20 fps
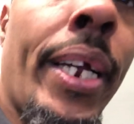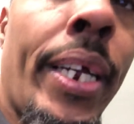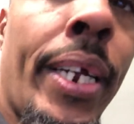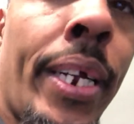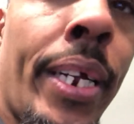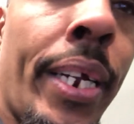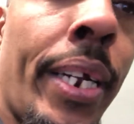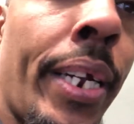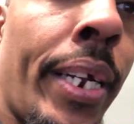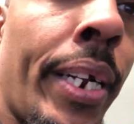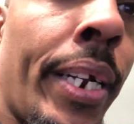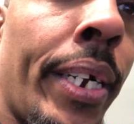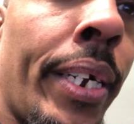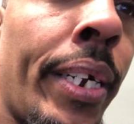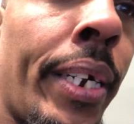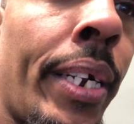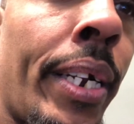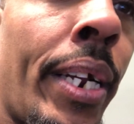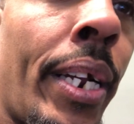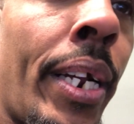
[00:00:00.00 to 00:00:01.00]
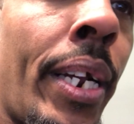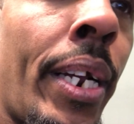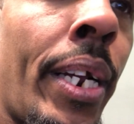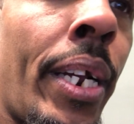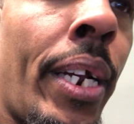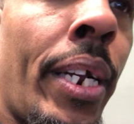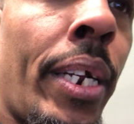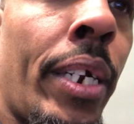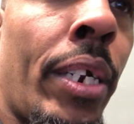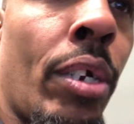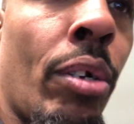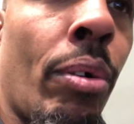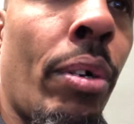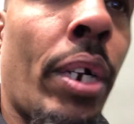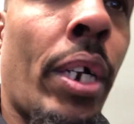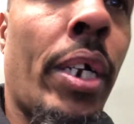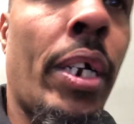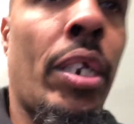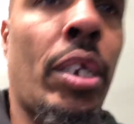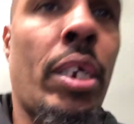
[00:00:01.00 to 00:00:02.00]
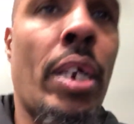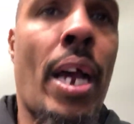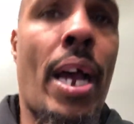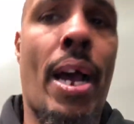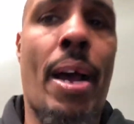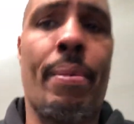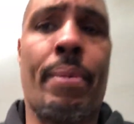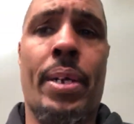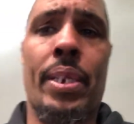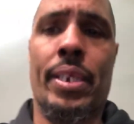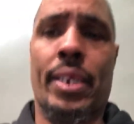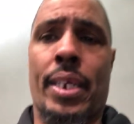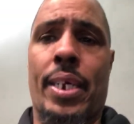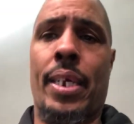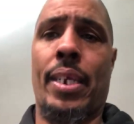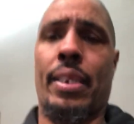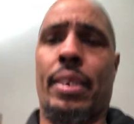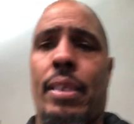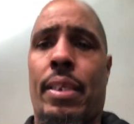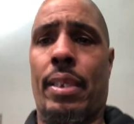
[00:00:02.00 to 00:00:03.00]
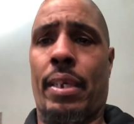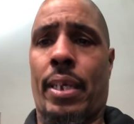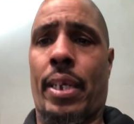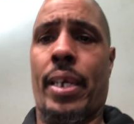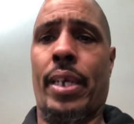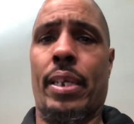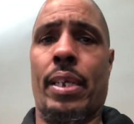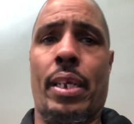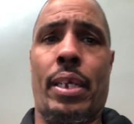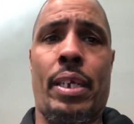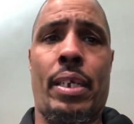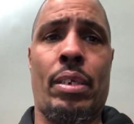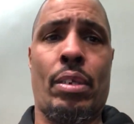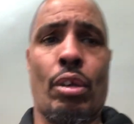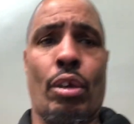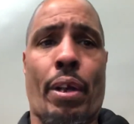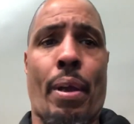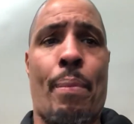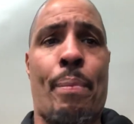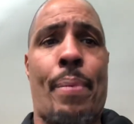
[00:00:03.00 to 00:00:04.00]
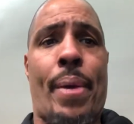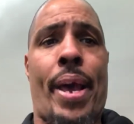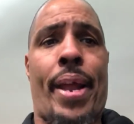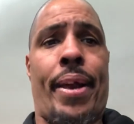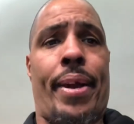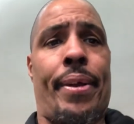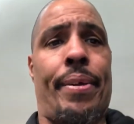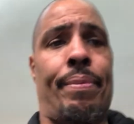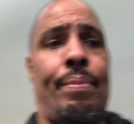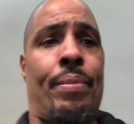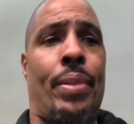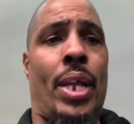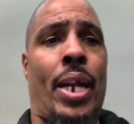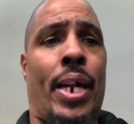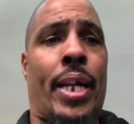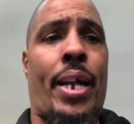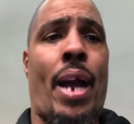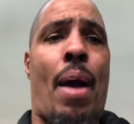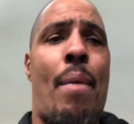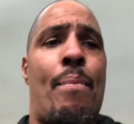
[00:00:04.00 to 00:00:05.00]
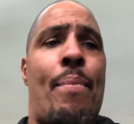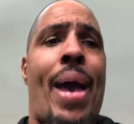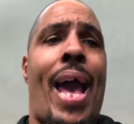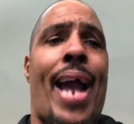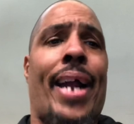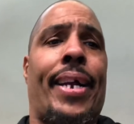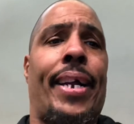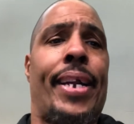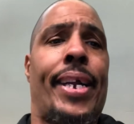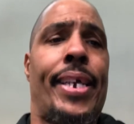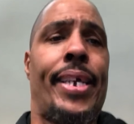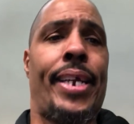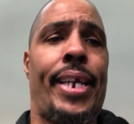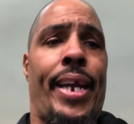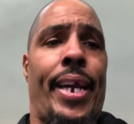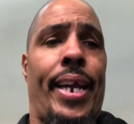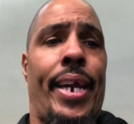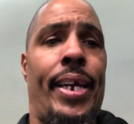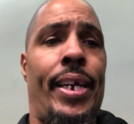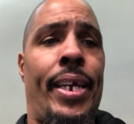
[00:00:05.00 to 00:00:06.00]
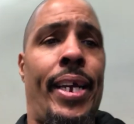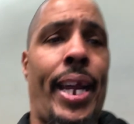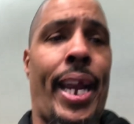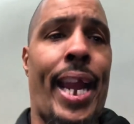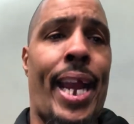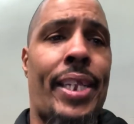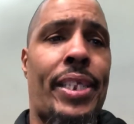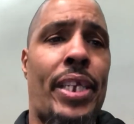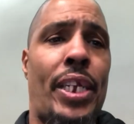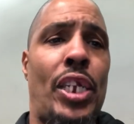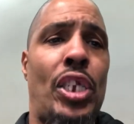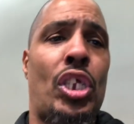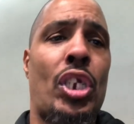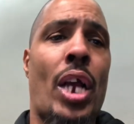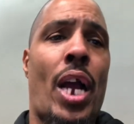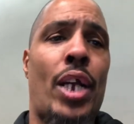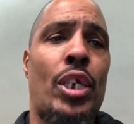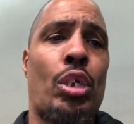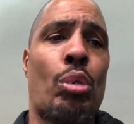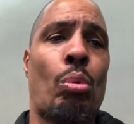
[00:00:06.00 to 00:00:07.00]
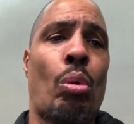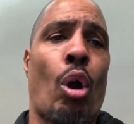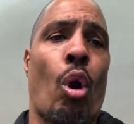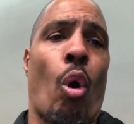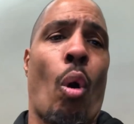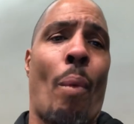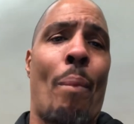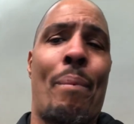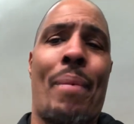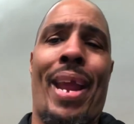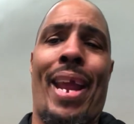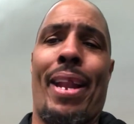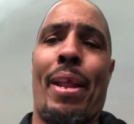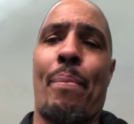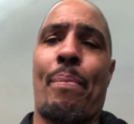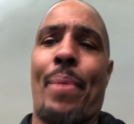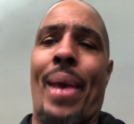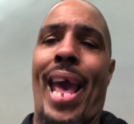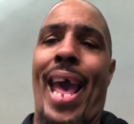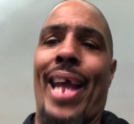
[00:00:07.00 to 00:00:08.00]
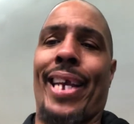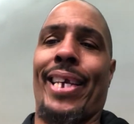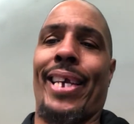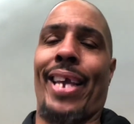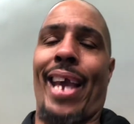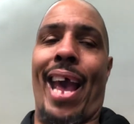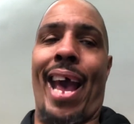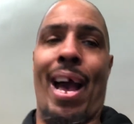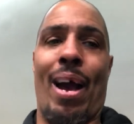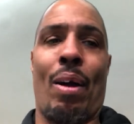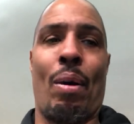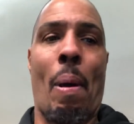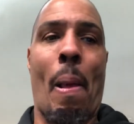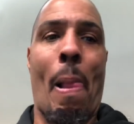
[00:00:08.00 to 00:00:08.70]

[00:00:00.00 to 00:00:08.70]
And you're doing a good job because the kid's kid he's looking better. Comeback of the year. Anthony Joshua or Manny Pacquiao.